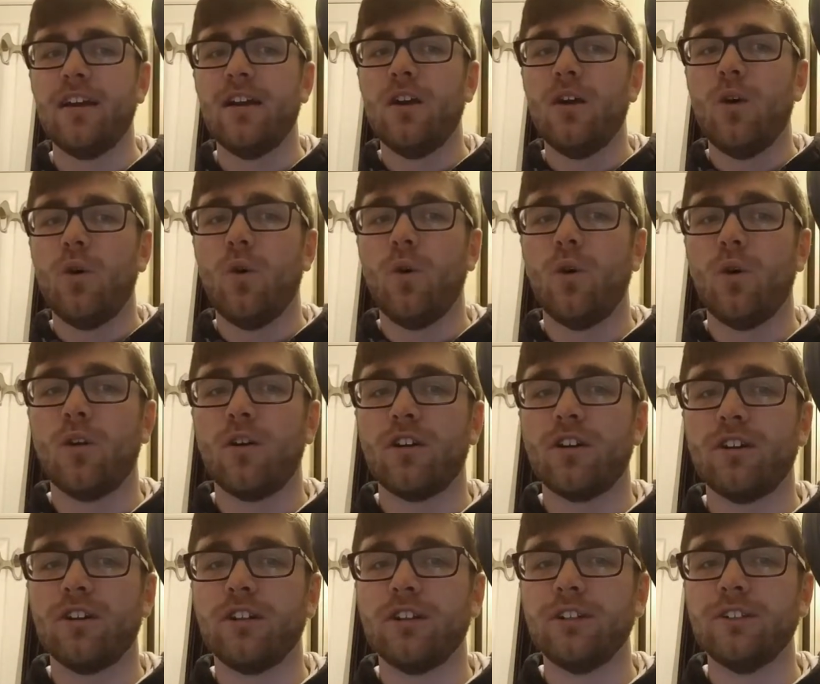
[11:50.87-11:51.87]

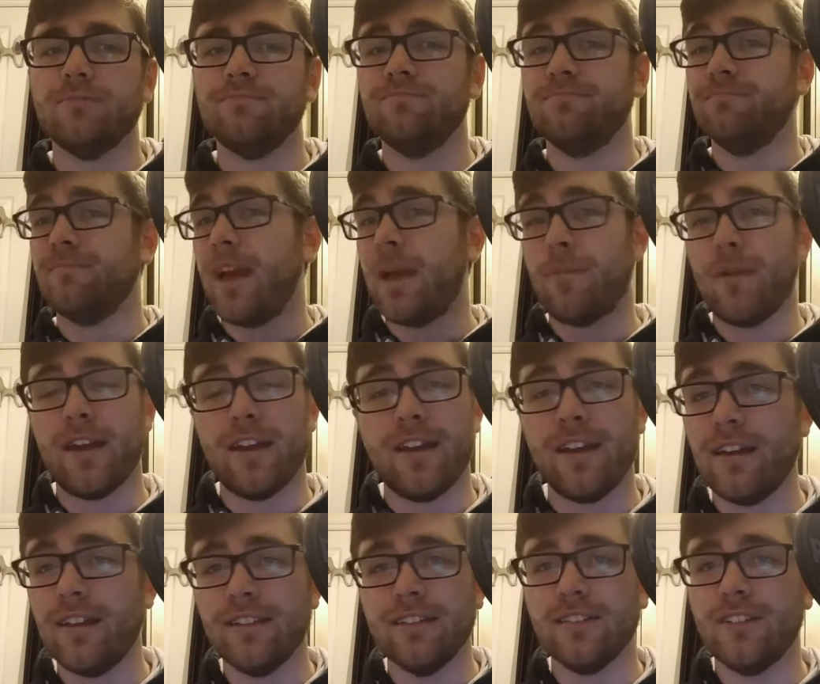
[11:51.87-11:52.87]
Or
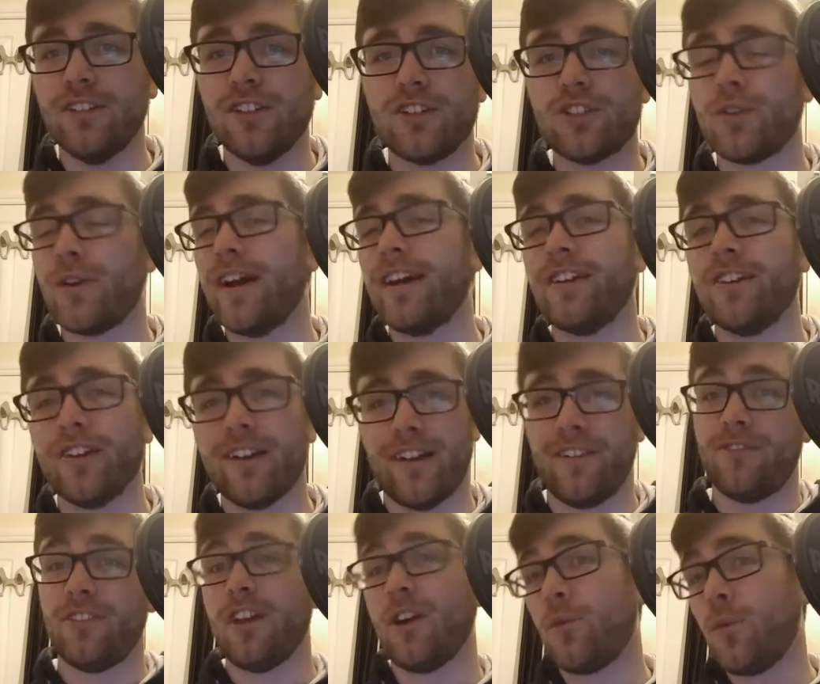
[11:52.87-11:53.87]
maybe the traitor, if
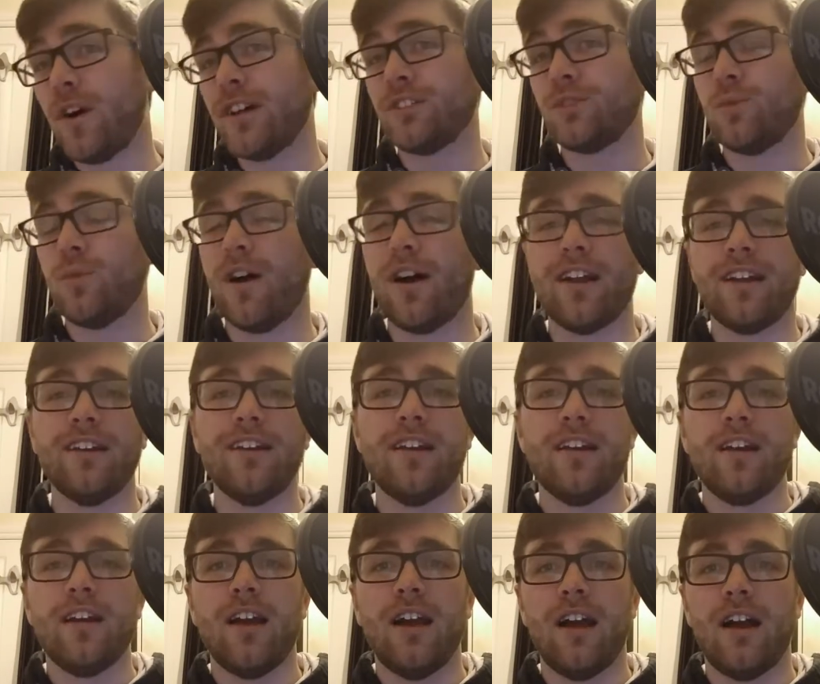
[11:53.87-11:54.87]
there was one,
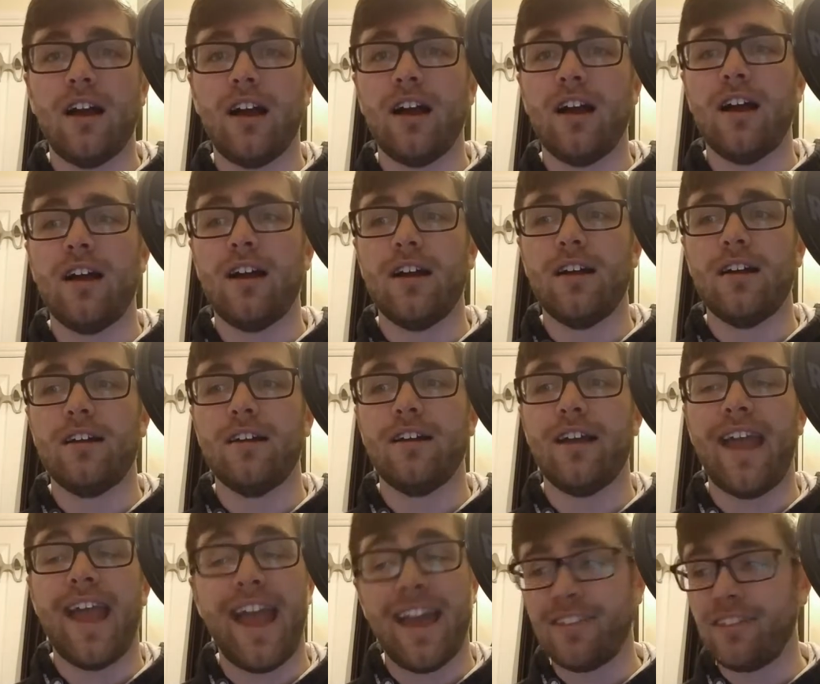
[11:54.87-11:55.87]

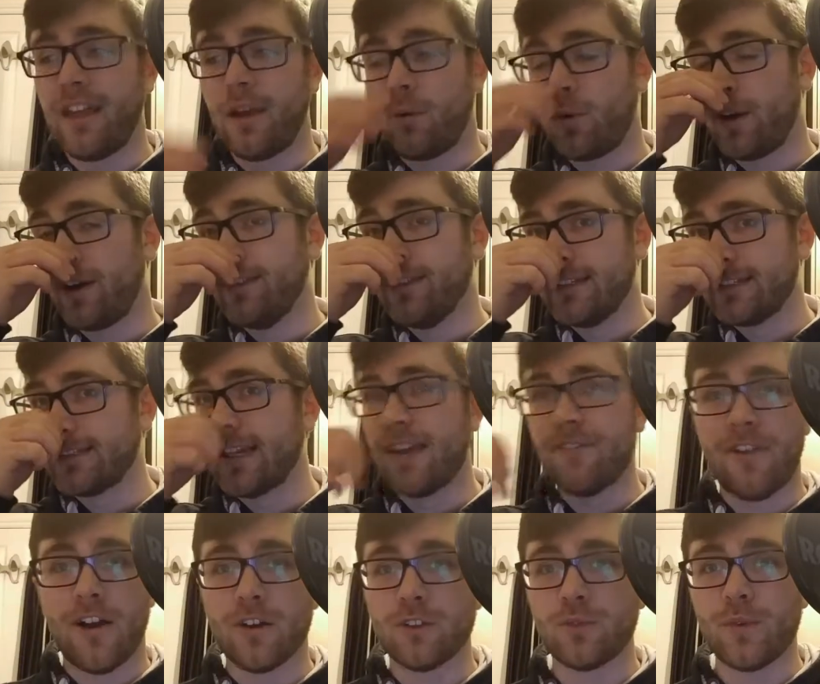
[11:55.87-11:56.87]
and they were in the safe
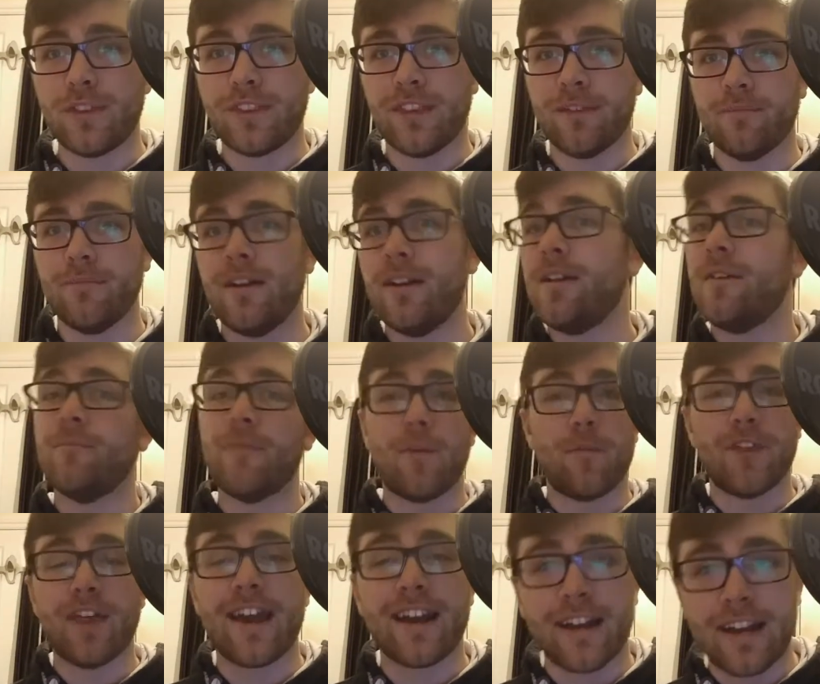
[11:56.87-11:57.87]
house with them, maybe
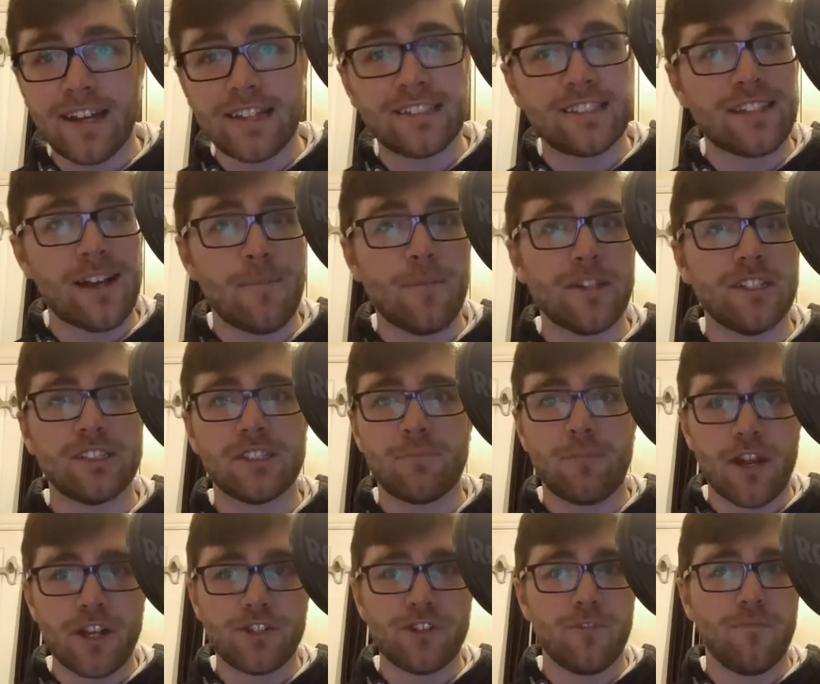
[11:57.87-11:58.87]
that guy summons a bunch
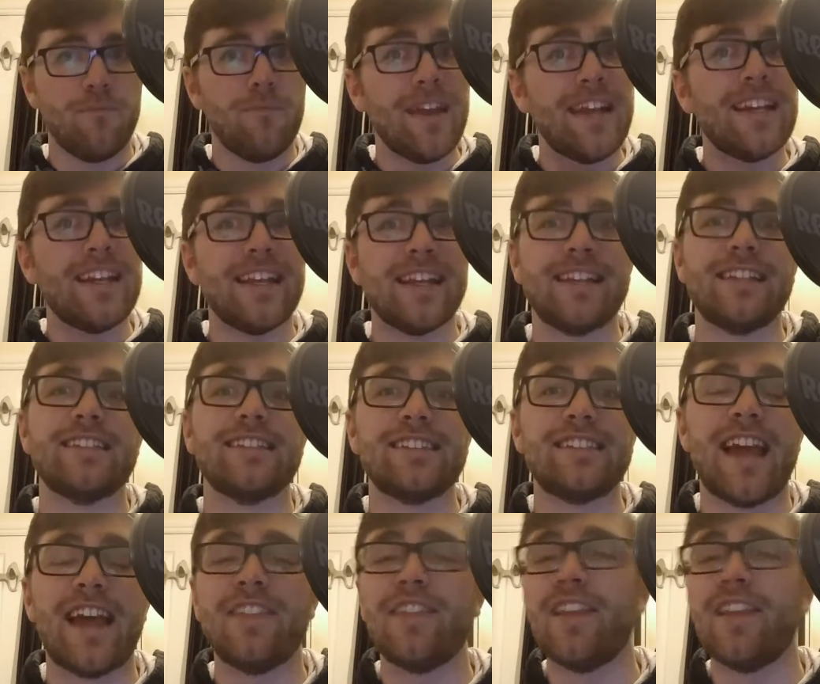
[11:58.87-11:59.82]
of minions and then